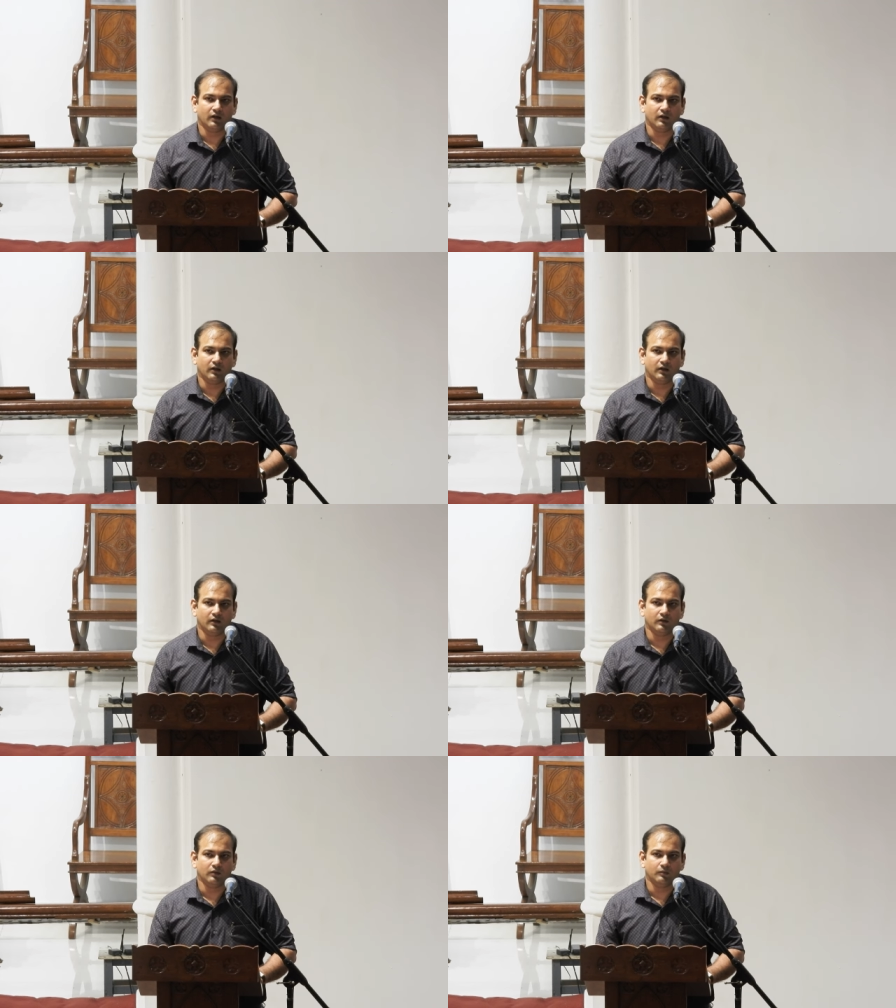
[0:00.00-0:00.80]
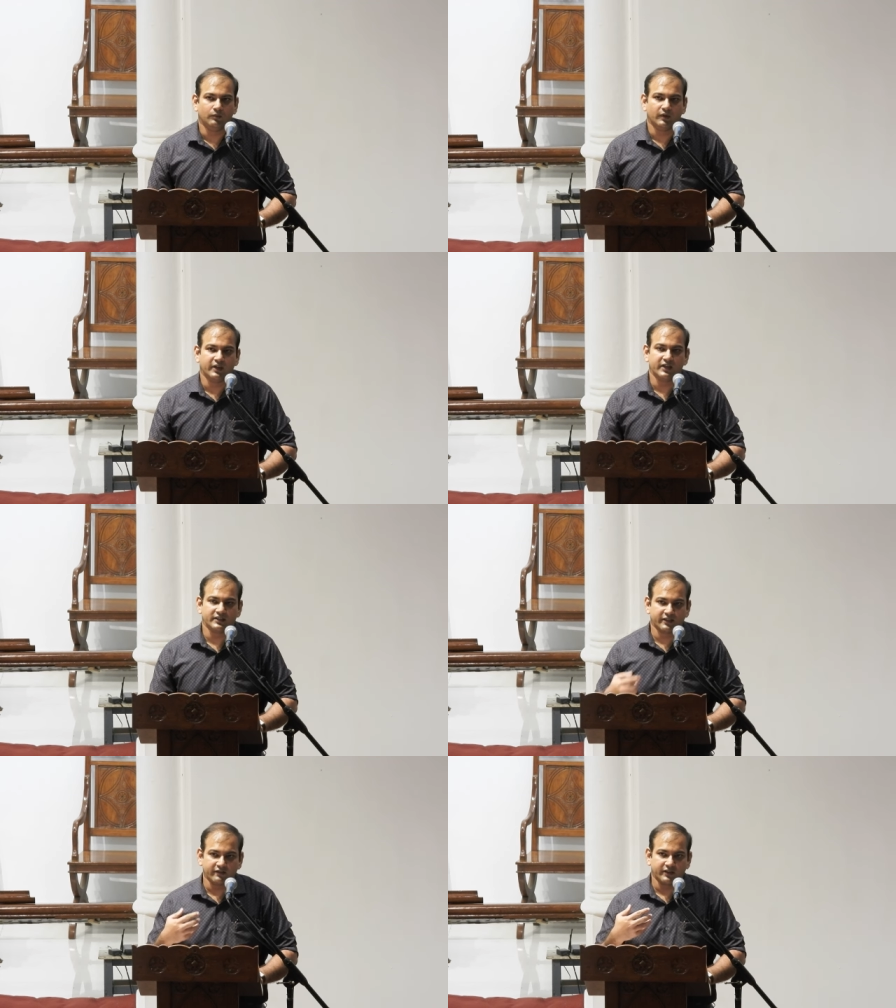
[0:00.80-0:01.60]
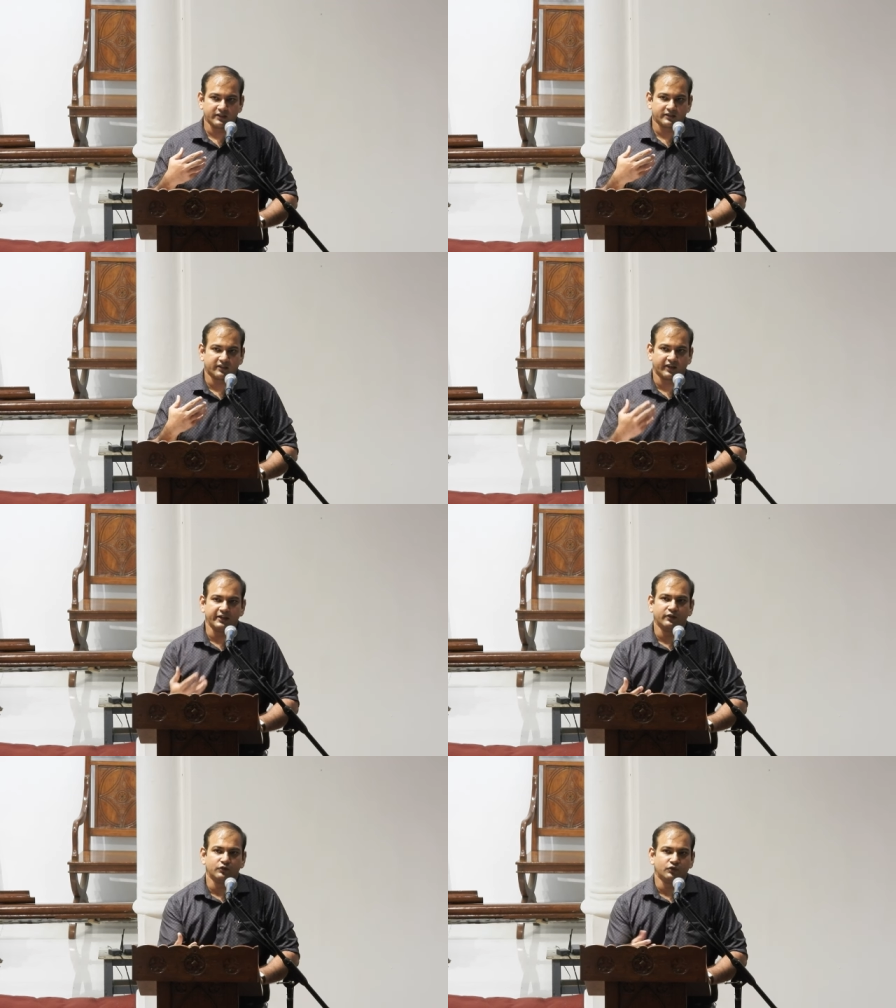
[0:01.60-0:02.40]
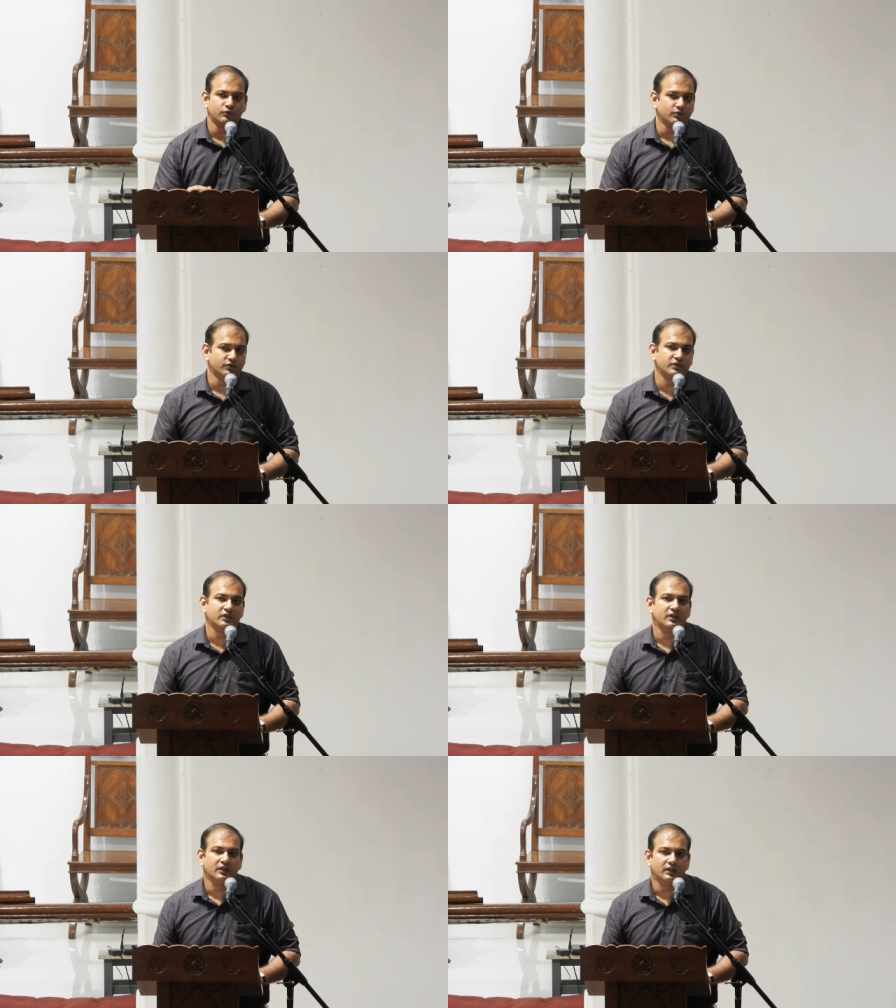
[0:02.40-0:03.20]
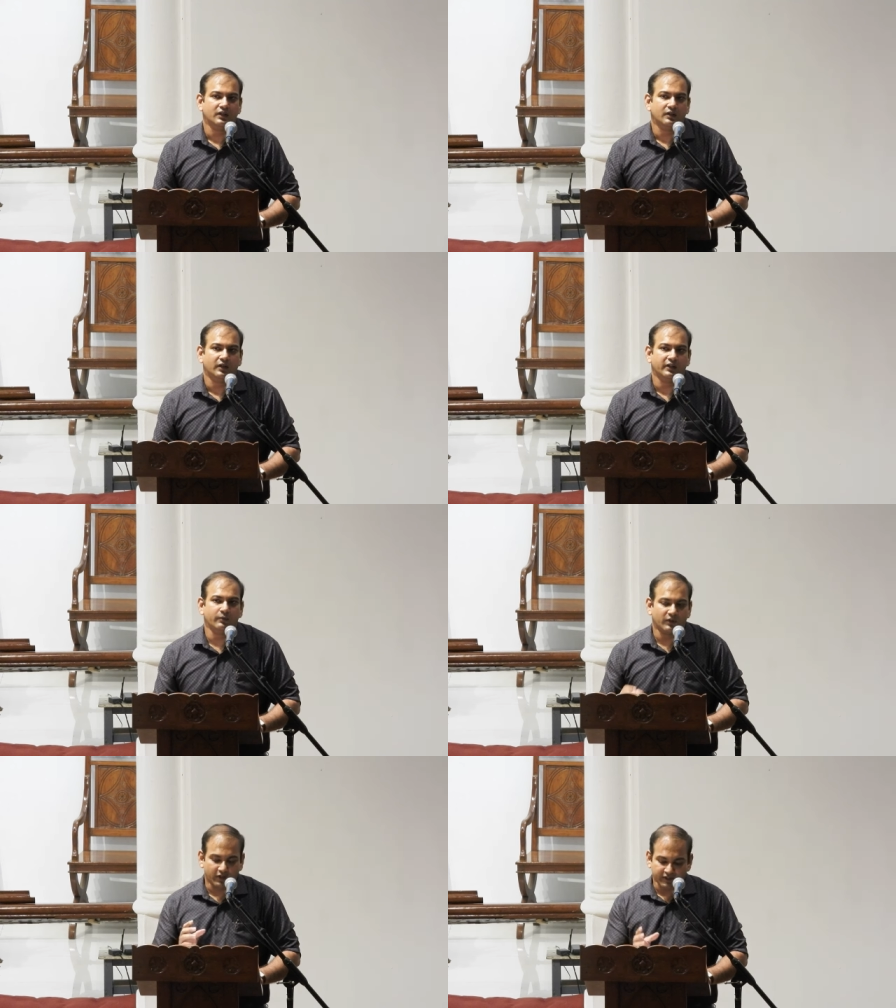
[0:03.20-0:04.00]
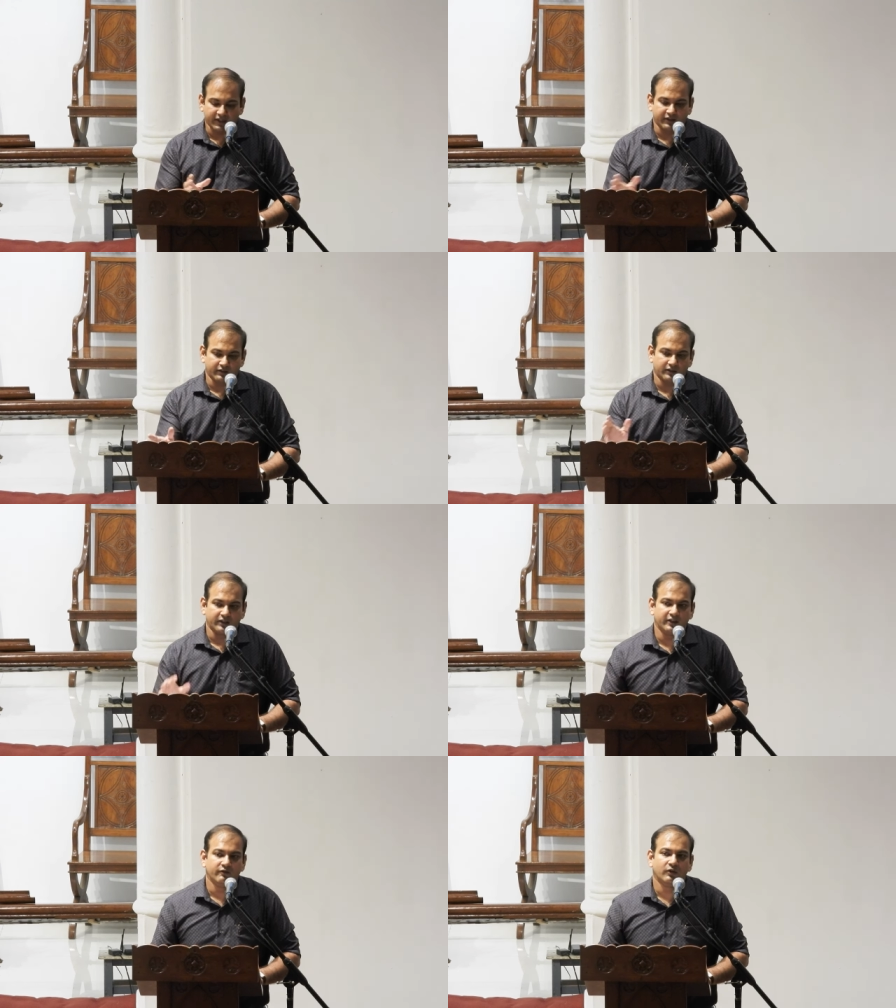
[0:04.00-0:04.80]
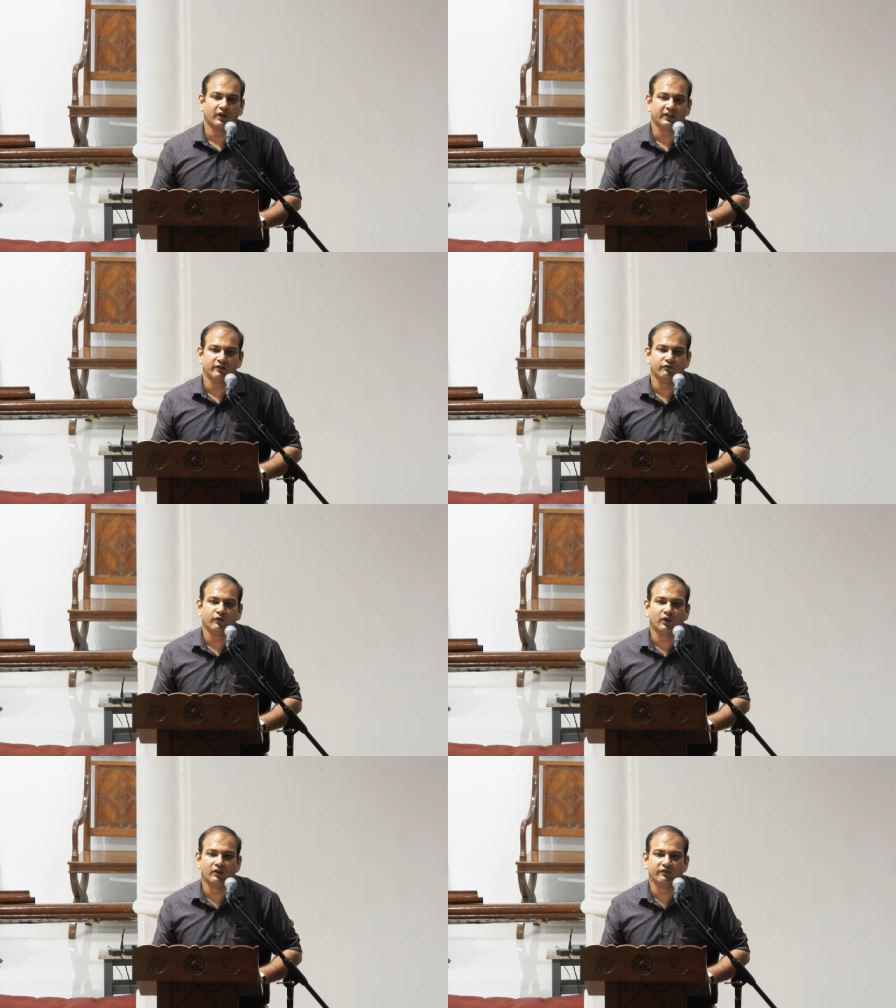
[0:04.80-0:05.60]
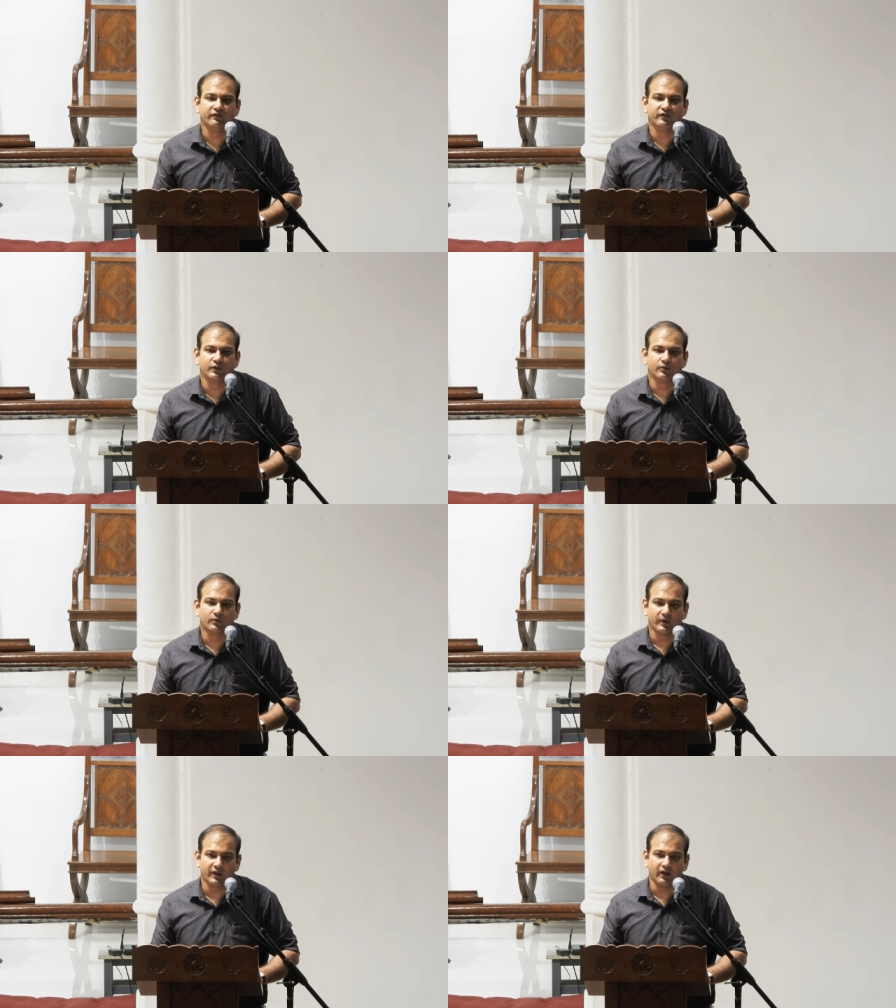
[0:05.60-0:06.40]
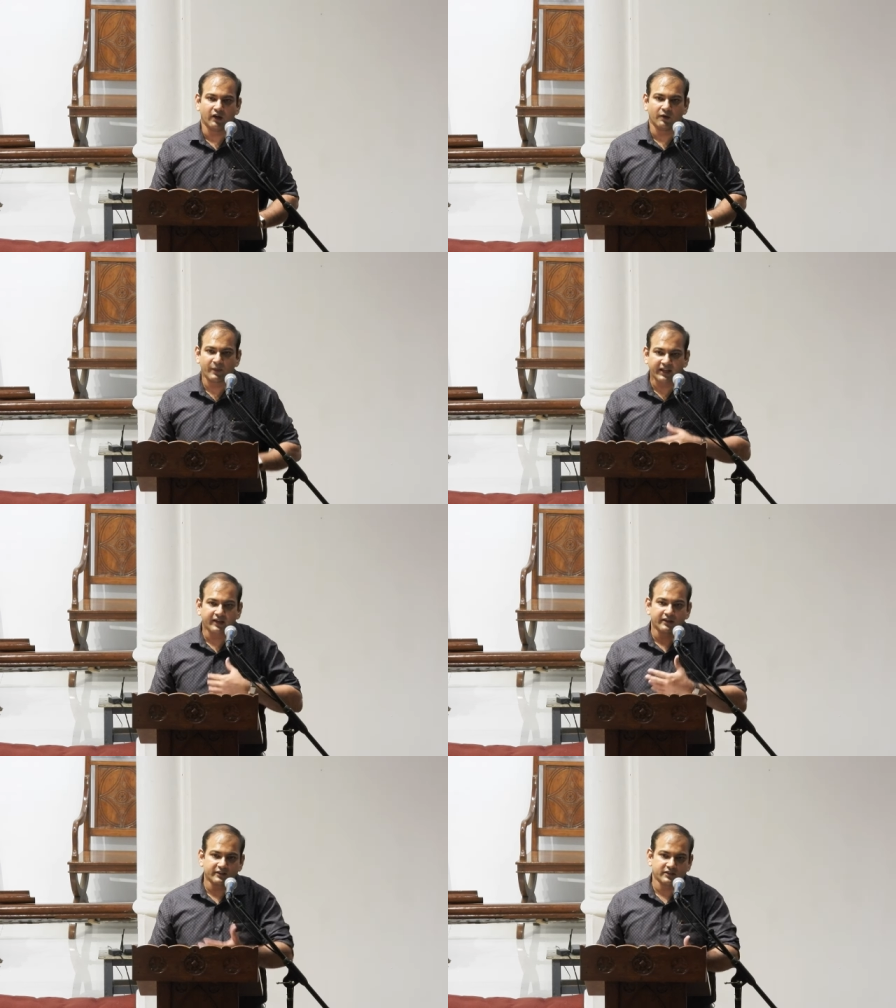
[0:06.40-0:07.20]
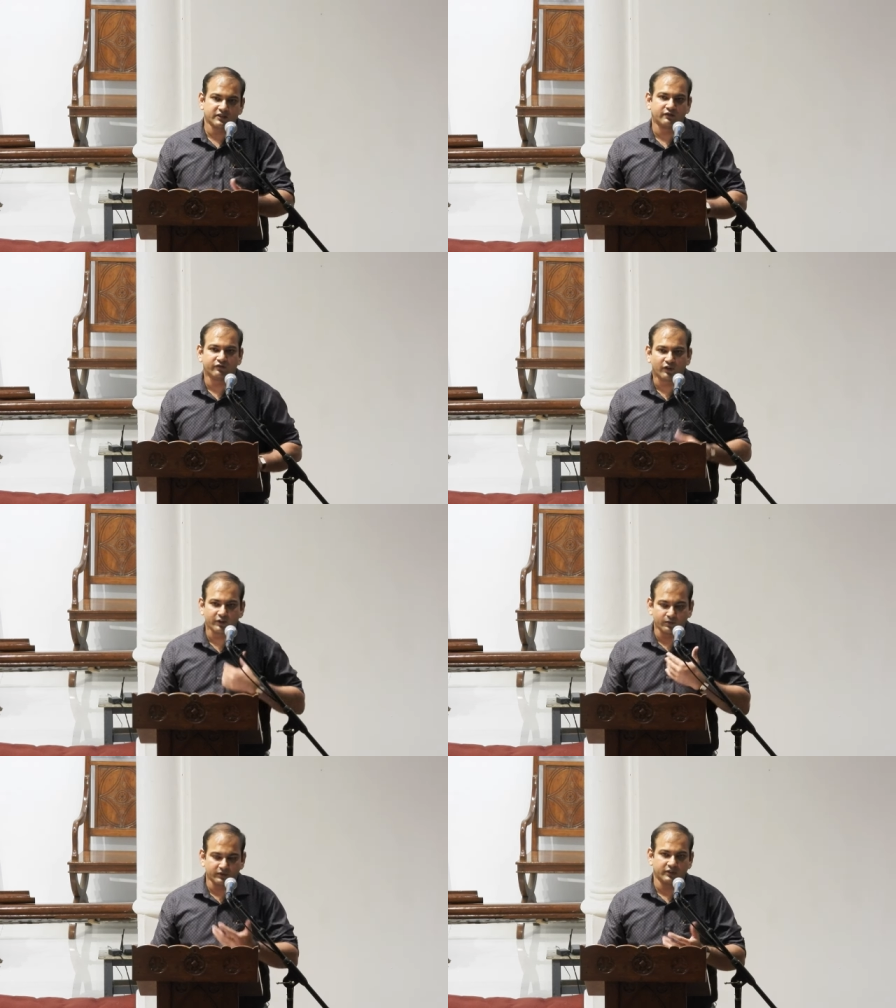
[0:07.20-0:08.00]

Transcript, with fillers: Uh, he has given us the right to choose. He will not get, he will not involve you or uh, making a decision for you.